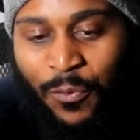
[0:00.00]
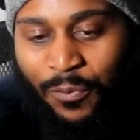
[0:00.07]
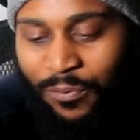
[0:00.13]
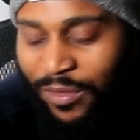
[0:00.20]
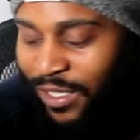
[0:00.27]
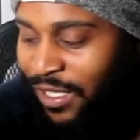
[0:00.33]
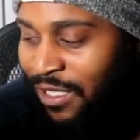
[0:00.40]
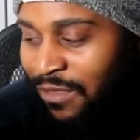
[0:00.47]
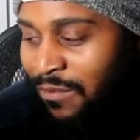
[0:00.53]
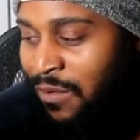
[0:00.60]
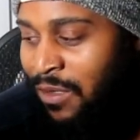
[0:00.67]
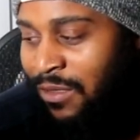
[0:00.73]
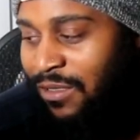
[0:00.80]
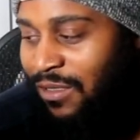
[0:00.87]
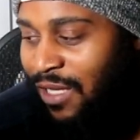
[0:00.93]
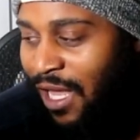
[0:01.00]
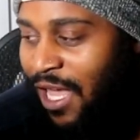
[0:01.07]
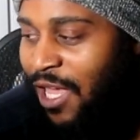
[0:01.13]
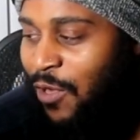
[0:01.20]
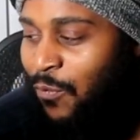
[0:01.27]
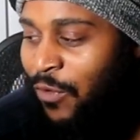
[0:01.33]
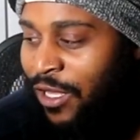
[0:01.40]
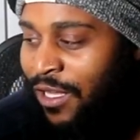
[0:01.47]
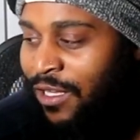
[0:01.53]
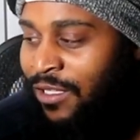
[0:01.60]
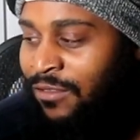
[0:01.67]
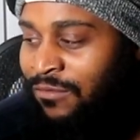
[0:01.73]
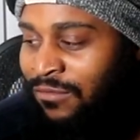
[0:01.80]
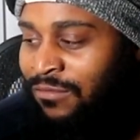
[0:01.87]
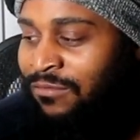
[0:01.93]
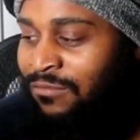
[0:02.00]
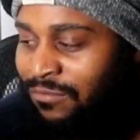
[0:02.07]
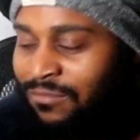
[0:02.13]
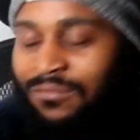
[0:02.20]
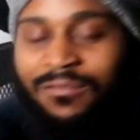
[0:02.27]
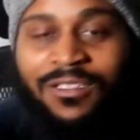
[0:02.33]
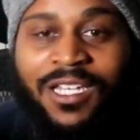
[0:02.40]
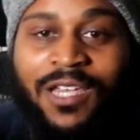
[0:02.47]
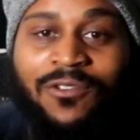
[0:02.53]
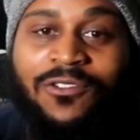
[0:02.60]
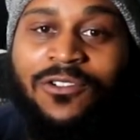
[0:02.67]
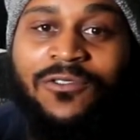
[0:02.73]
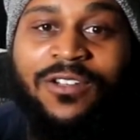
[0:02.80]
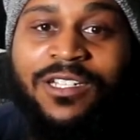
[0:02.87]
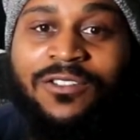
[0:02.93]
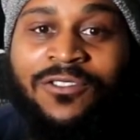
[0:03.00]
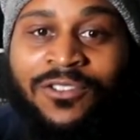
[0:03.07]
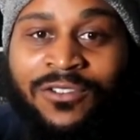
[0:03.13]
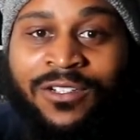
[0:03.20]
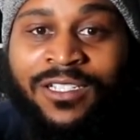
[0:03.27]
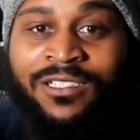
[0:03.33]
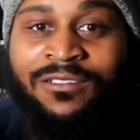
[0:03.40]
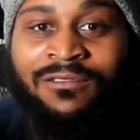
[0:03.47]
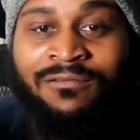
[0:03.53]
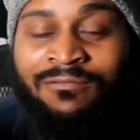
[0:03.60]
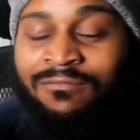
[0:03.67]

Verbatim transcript: But yeah, man, keep doing what you're doing.